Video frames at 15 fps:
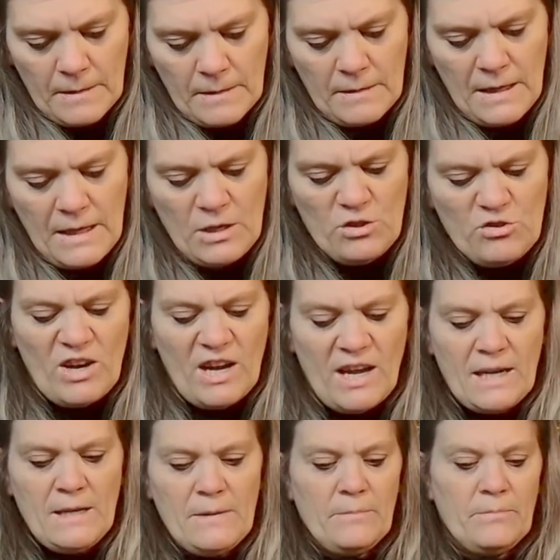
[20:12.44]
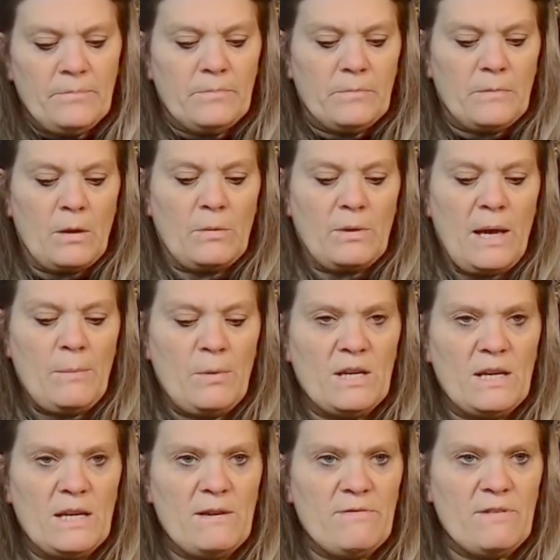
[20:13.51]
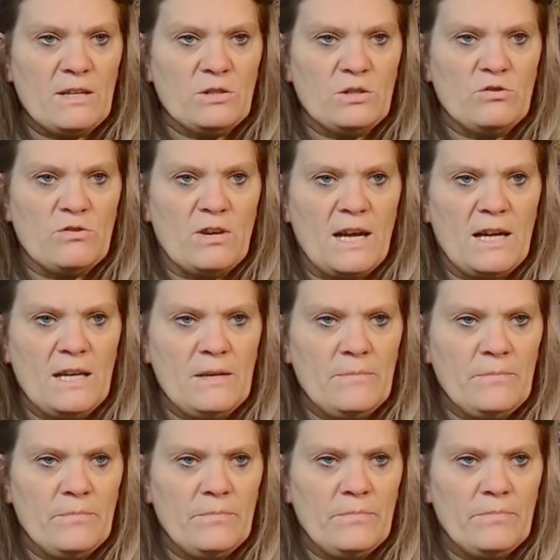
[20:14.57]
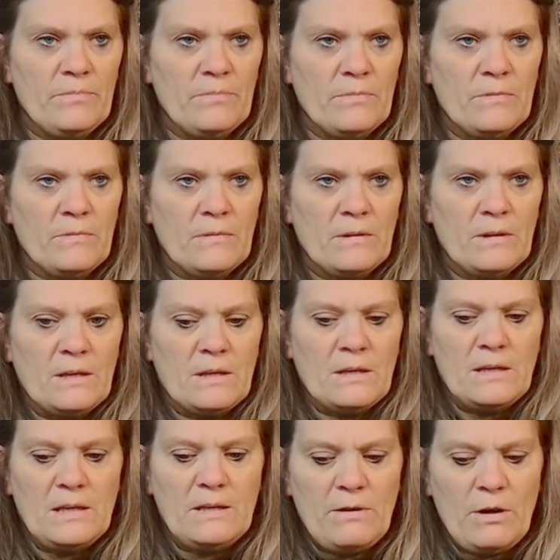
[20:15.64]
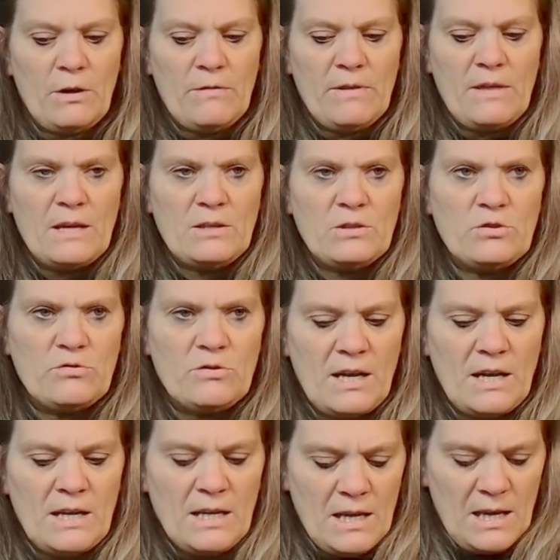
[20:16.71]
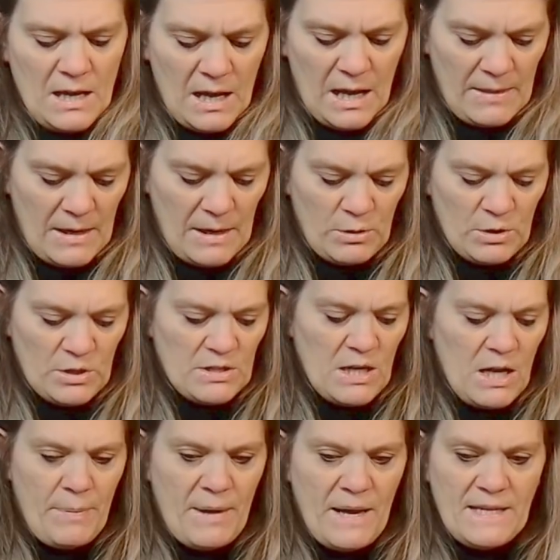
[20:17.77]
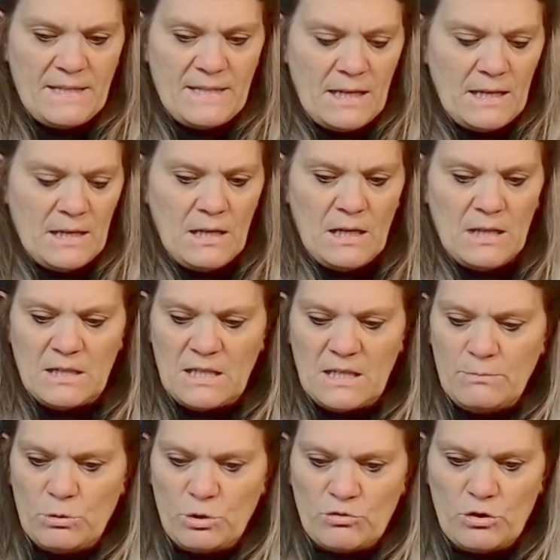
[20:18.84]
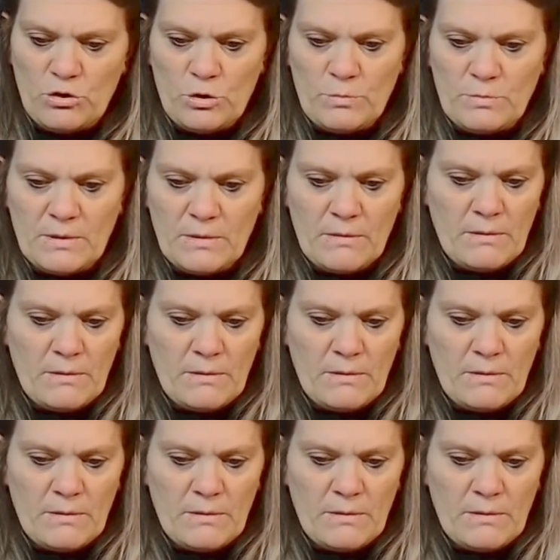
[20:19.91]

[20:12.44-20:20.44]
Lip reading: They can dry. Okay, I'm going to leave that to dry. Leave it over there to dry. And then I'm going to start painting these mushrooms.